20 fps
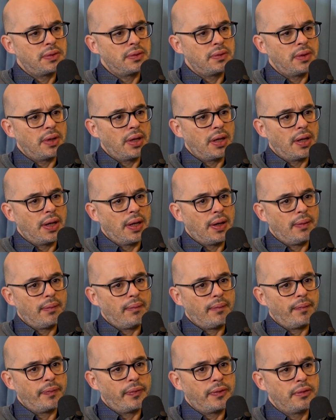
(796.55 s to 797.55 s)

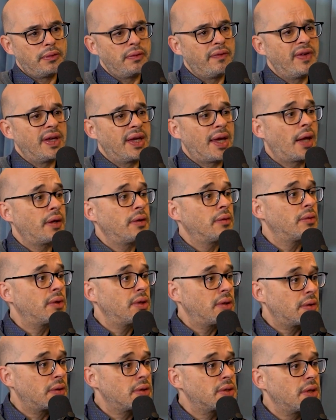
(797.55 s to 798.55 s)
do
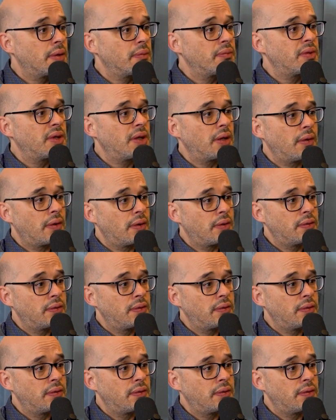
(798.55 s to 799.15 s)
veganuary or something,